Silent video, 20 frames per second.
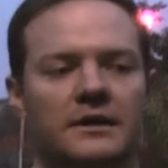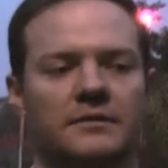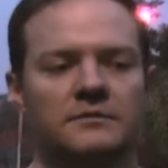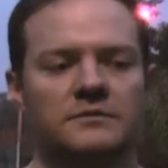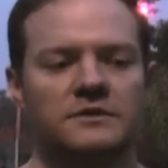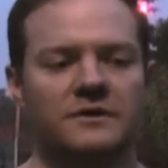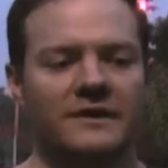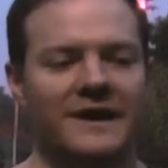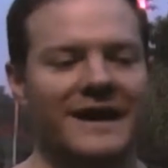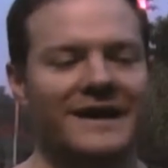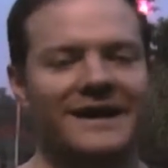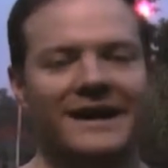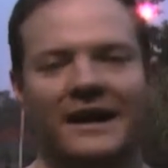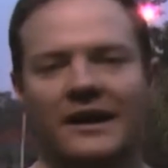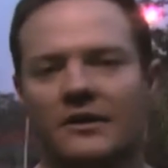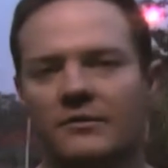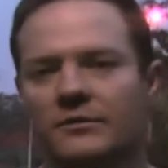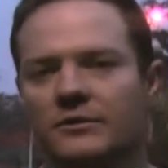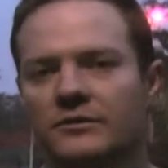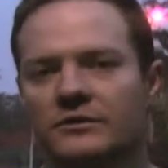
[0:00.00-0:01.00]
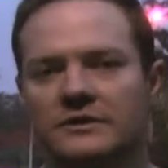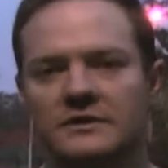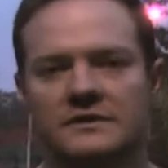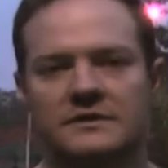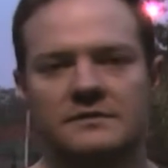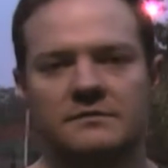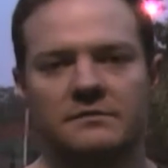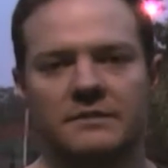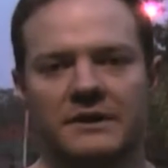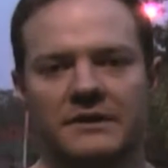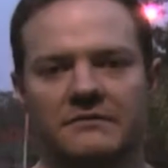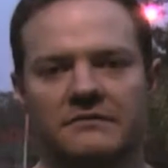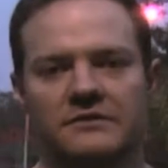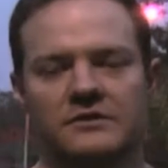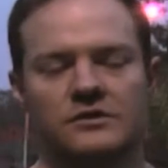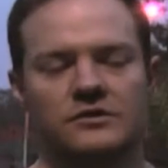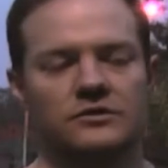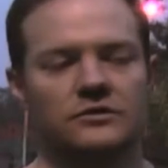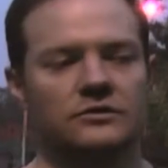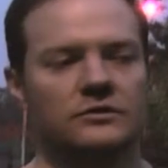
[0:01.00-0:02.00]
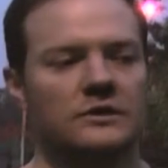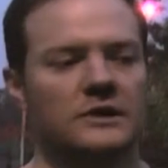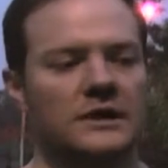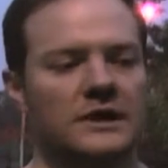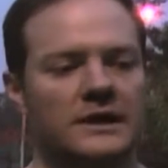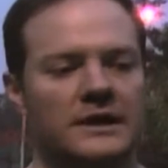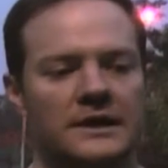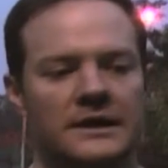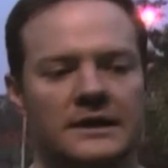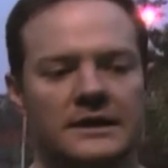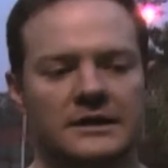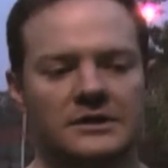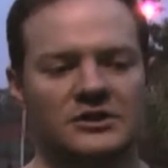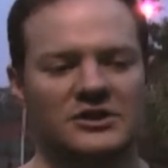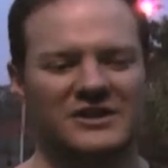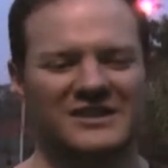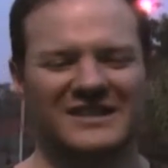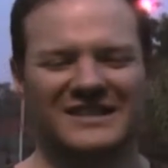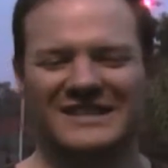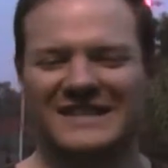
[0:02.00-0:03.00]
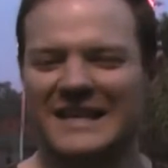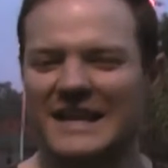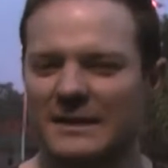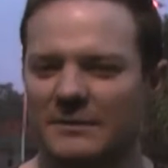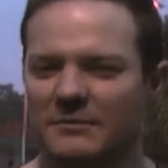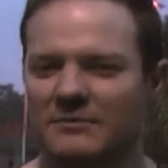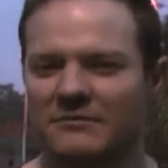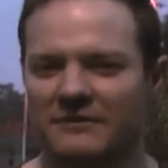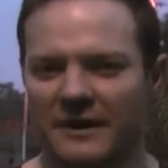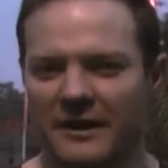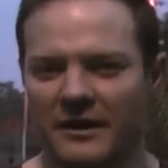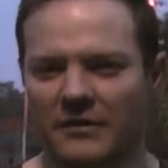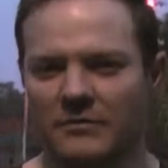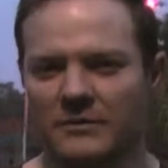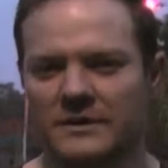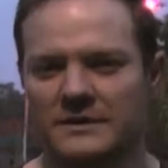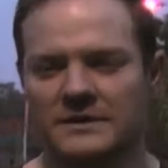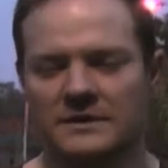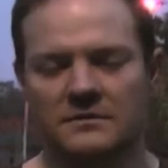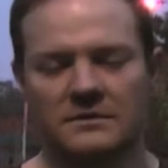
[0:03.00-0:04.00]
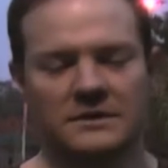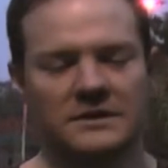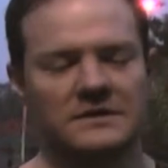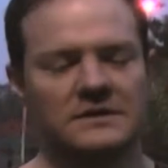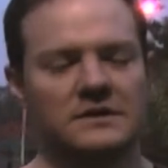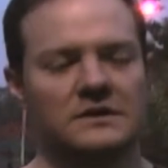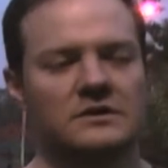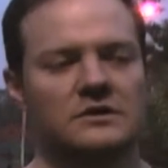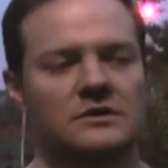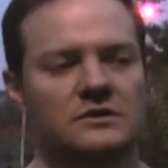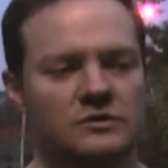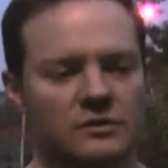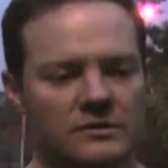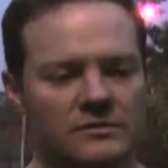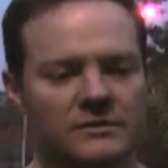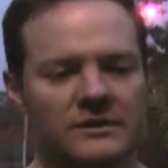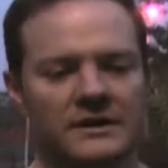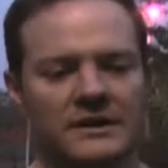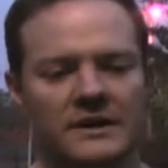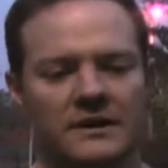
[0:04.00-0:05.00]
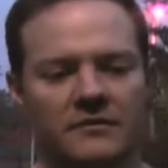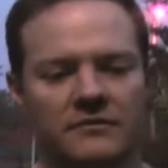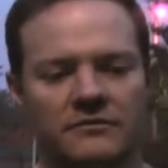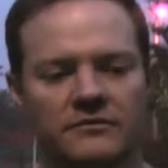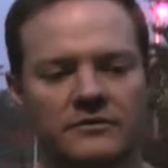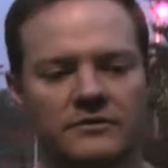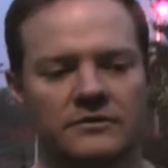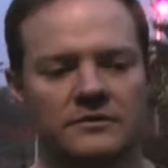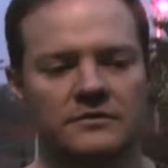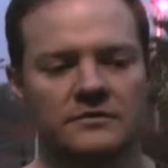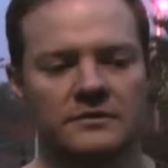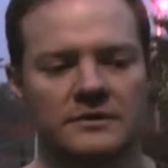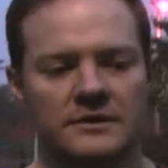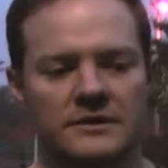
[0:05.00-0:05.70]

Um, so that accountability is beneficial just the team environment to me is extremely helpful.